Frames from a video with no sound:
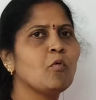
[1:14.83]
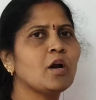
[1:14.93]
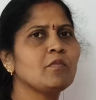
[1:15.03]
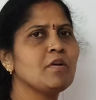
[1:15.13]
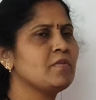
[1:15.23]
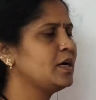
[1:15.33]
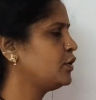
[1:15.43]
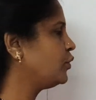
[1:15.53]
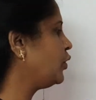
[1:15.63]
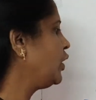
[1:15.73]
What we
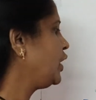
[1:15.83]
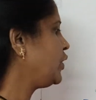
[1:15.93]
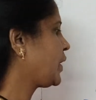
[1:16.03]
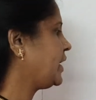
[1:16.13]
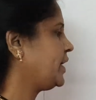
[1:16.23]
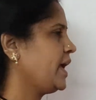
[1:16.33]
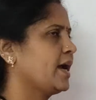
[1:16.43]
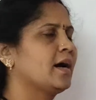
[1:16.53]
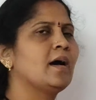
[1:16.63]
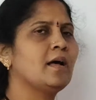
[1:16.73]
will do, you can
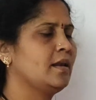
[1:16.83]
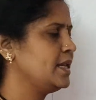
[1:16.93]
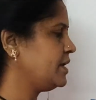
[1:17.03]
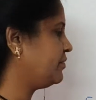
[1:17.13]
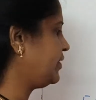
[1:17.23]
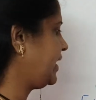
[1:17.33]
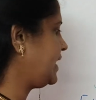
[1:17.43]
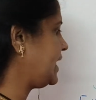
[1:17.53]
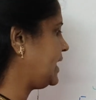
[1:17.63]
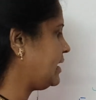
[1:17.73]
take a leaf,
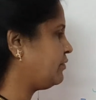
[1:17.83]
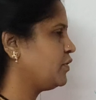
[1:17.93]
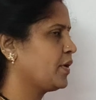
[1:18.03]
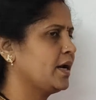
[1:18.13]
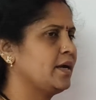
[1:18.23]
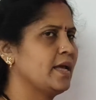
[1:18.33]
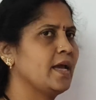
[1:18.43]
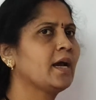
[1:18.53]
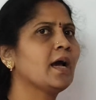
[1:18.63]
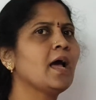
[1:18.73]
any leaf you can
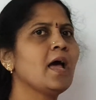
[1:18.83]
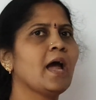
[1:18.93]
take,